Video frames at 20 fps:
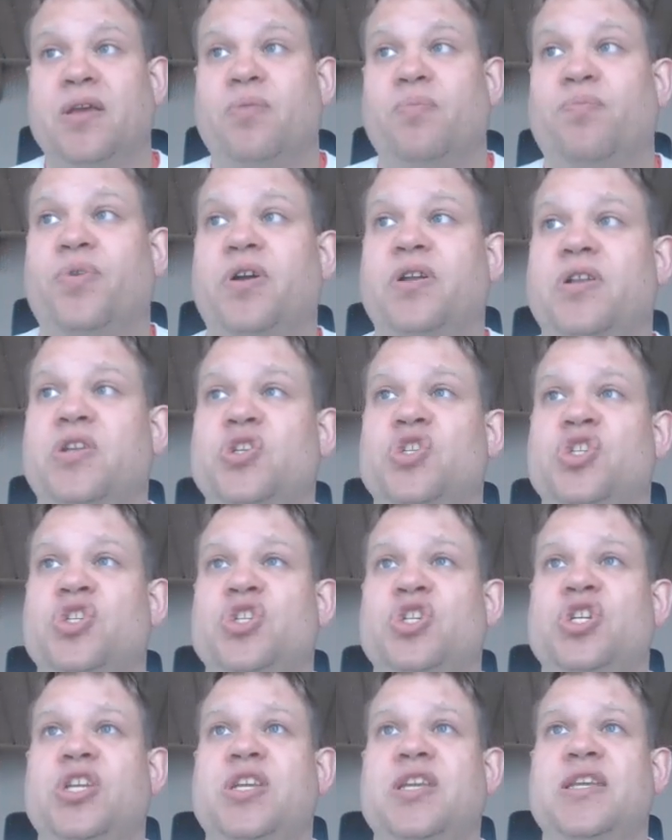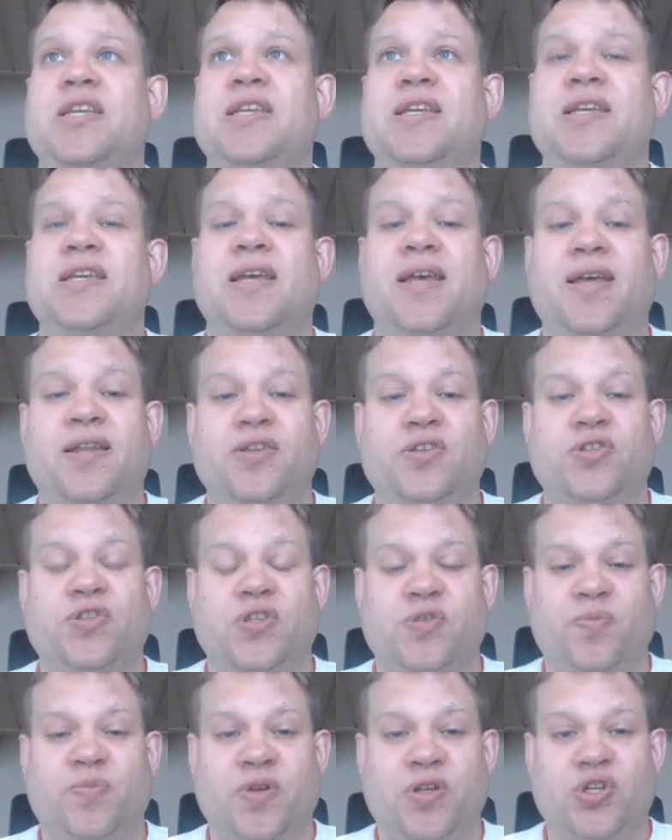but she had a
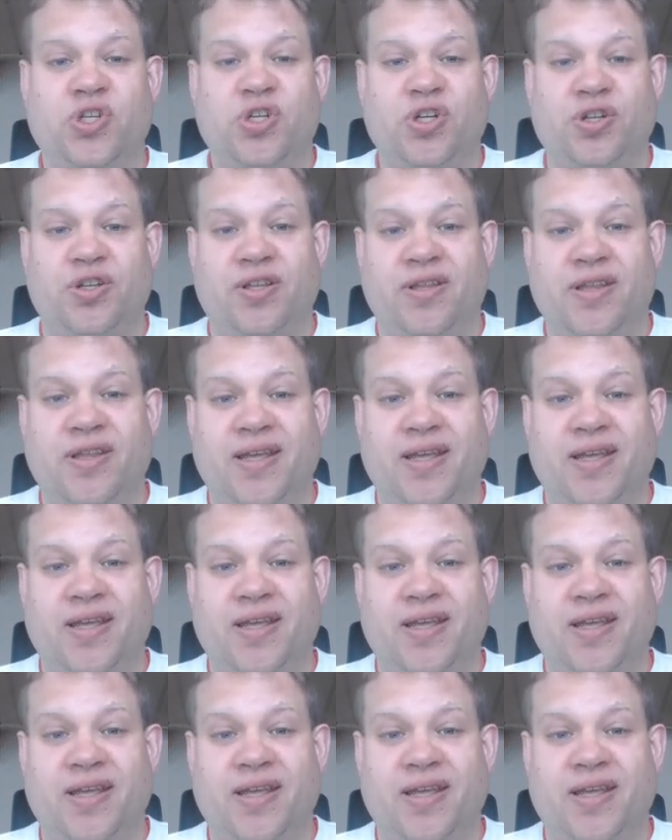suspicion